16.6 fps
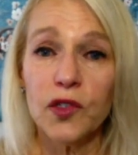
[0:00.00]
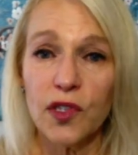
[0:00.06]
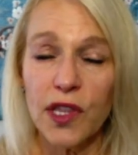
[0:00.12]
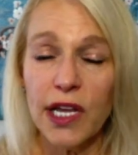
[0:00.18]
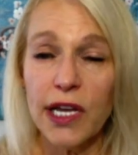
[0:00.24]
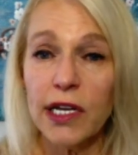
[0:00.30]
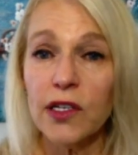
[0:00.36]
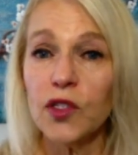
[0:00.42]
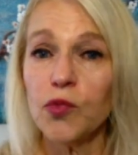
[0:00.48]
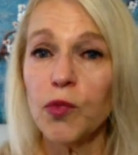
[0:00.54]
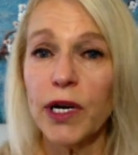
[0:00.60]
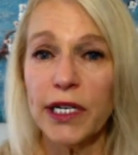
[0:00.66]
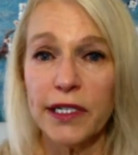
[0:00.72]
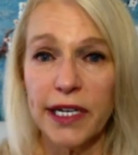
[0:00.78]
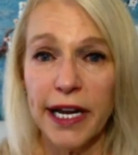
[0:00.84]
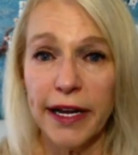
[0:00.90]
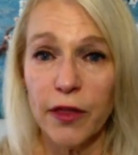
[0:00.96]
as things
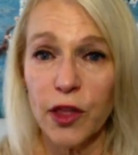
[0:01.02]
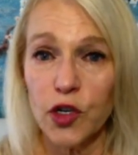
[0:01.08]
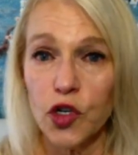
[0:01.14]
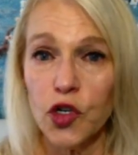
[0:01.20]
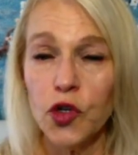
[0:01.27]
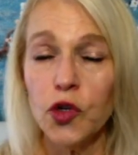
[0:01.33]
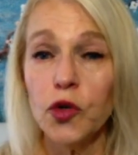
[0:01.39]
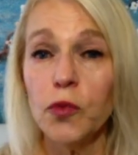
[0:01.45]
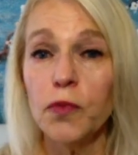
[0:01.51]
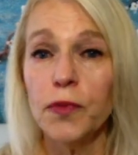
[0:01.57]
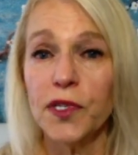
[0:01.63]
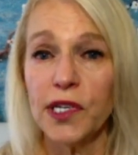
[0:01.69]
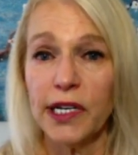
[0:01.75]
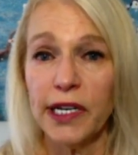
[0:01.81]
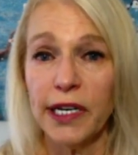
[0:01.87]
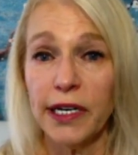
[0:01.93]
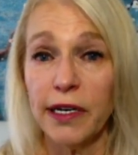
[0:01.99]
went down the
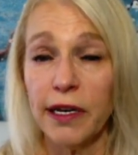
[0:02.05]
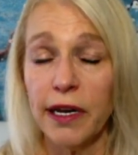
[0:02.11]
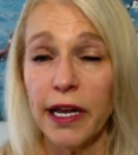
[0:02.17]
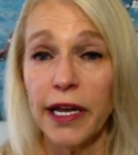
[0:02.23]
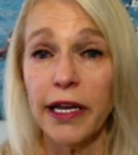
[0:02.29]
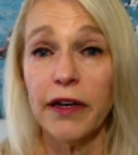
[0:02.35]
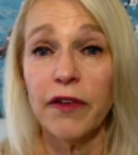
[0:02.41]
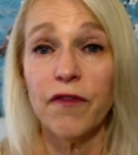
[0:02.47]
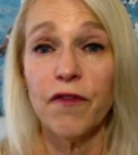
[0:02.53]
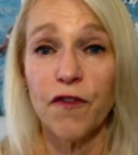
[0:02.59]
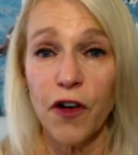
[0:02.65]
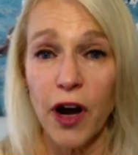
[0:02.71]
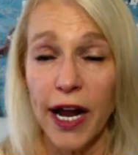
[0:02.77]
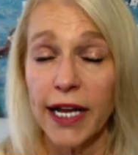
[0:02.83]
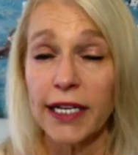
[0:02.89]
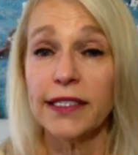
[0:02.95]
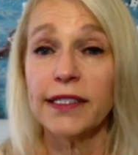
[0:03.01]
tubes in, in
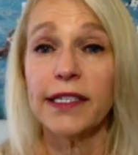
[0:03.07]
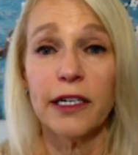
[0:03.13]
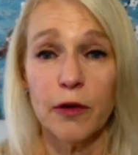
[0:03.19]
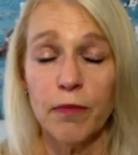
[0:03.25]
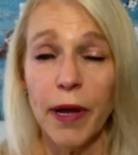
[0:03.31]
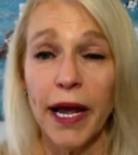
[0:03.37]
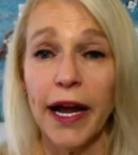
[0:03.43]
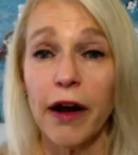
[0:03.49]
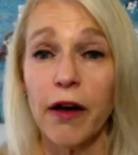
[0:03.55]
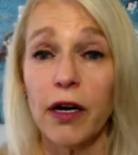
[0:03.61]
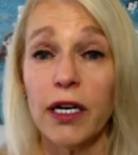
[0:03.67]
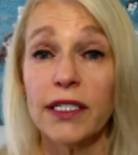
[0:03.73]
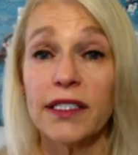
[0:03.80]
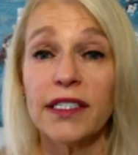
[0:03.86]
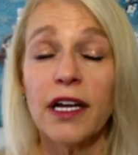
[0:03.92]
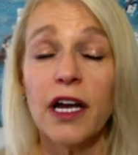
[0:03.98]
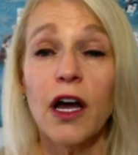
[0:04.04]
France and in
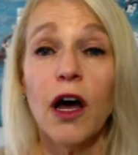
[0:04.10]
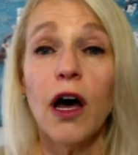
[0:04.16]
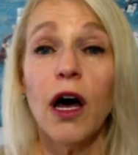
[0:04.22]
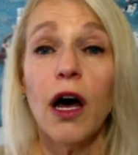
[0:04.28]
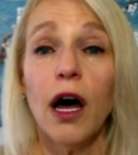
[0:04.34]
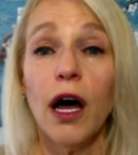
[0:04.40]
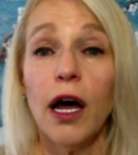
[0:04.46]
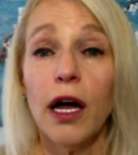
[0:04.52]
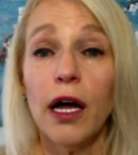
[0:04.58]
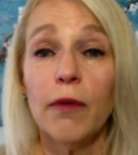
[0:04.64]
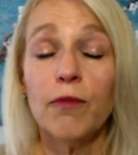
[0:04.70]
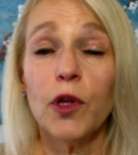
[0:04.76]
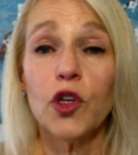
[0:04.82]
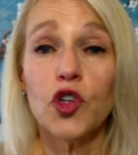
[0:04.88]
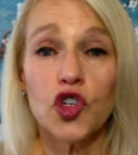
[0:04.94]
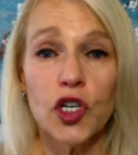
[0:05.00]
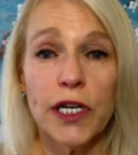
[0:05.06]
Paris,
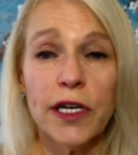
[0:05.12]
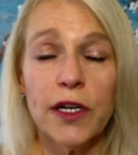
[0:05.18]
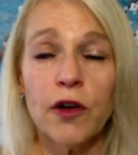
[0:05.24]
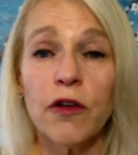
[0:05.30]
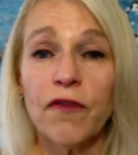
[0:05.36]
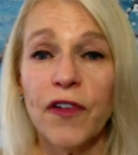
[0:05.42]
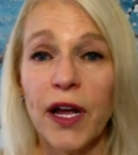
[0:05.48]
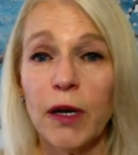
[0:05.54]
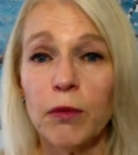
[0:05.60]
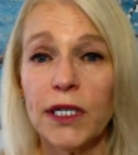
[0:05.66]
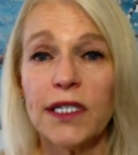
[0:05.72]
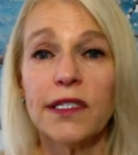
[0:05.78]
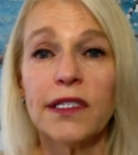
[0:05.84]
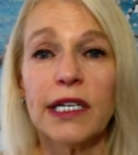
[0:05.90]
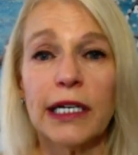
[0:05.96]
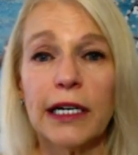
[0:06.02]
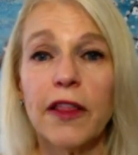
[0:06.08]
um, she and her
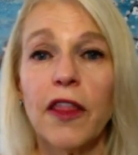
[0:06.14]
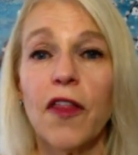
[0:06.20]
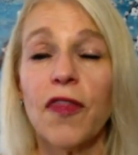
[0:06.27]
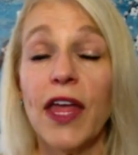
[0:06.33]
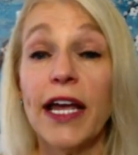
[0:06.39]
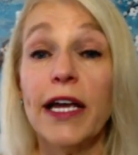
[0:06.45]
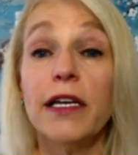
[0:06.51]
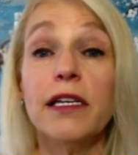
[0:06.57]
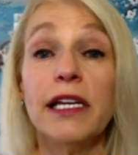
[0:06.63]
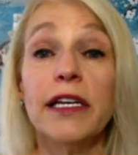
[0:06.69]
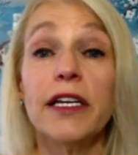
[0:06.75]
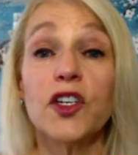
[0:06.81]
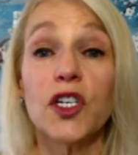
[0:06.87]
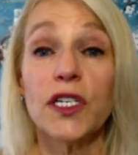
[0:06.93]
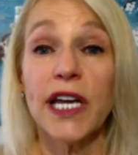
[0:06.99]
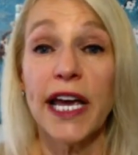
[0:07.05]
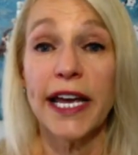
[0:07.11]
family decided that they
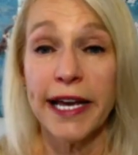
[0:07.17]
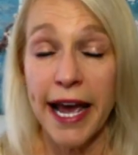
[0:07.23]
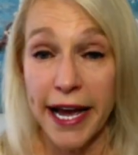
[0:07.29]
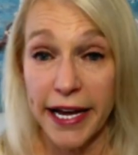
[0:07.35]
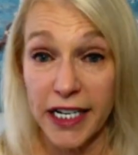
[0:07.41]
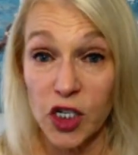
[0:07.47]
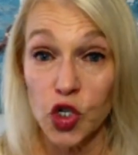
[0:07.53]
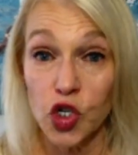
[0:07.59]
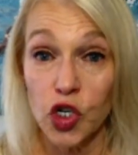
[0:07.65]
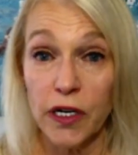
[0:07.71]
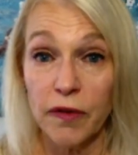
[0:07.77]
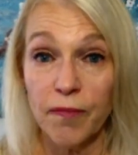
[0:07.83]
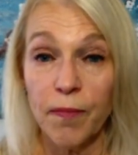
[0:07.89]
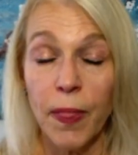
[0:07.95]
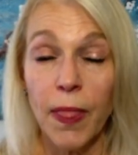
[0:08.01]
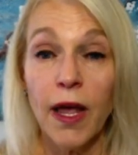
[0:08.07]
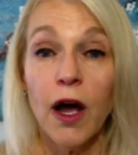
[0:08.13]
needed to take
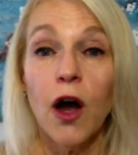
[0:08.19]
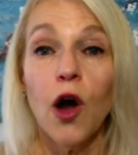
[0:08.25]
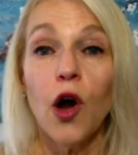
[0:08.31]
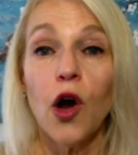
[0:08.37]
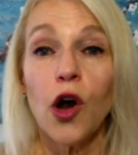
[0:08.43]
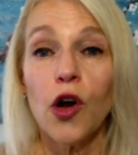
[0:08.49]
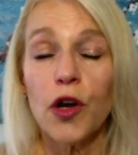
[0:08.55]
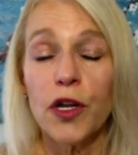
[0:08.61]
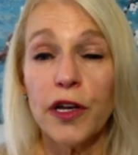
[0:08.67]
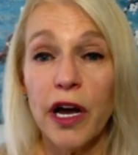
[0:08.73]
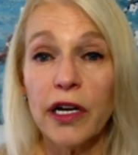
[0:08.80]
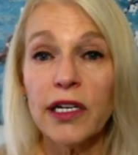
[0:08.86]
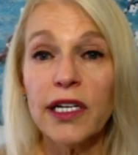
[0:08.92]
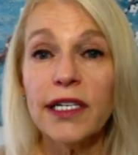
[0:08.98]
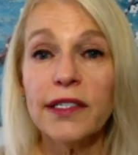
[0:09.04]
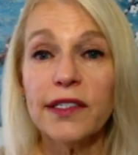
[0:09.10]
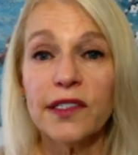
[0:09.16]
action. Her
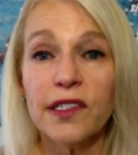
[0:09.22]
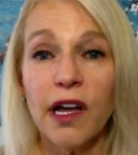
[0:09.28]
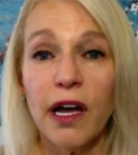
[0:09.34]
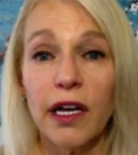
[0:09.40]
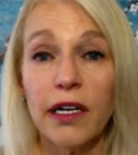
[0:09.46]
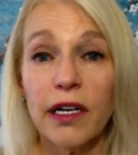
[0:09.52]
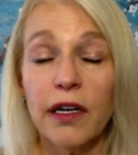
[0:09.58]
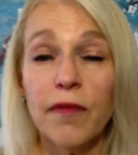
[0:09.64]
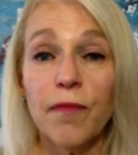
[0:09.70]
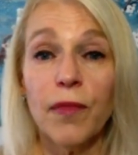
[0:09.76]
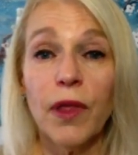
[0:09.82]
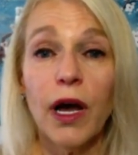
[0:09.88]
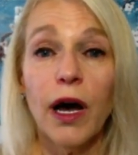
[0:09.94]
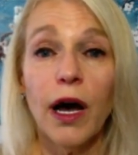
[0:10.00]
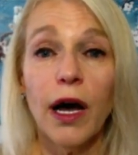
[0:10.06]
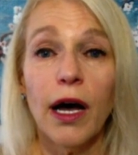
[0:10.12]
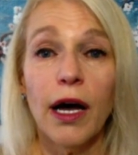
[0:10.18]
youngest son,
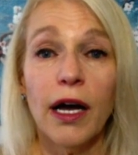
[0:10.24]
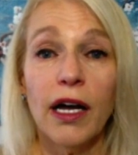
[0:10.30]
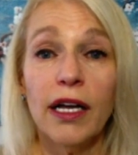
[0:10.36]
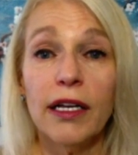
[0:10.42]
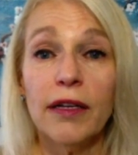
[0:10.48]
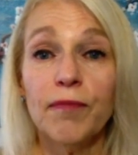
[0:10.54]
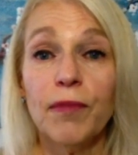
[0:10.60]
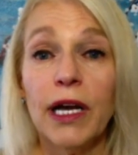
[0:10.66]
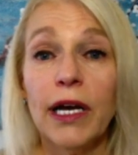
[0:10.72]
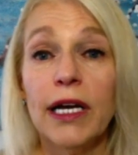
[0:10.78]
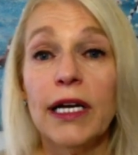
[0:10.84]
uh,